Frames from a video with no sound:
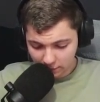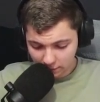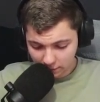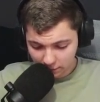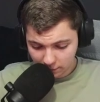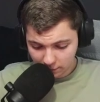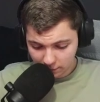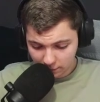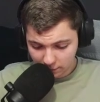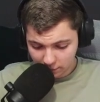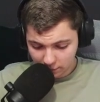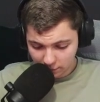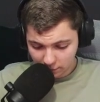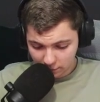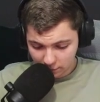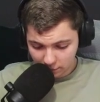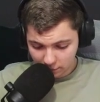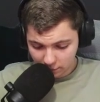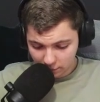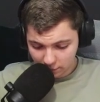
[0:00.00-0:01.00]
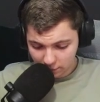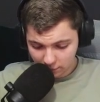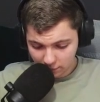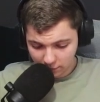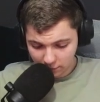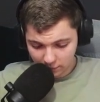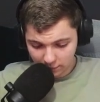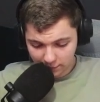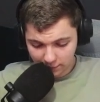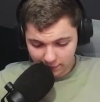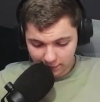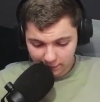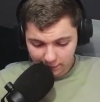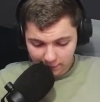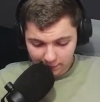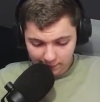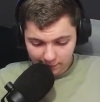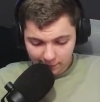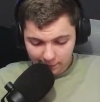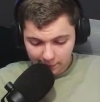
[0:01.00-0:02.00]

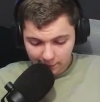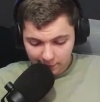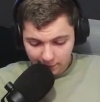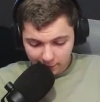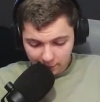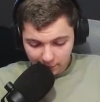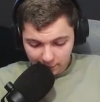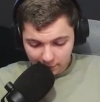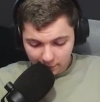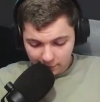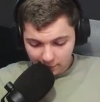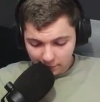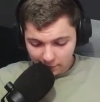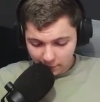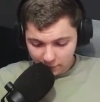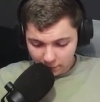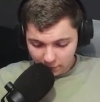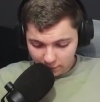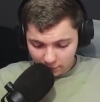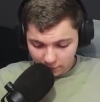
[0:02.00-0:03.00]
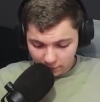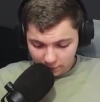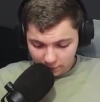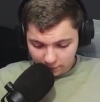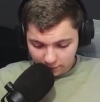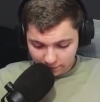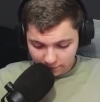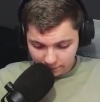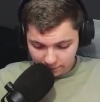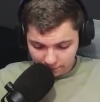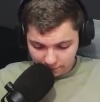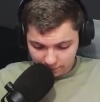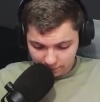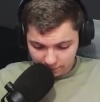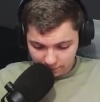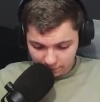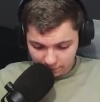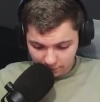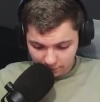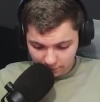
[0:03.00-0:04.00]

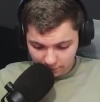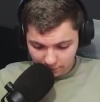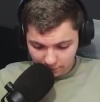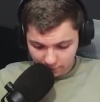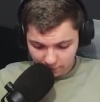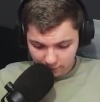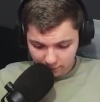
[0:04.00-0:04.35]
(no one is talking)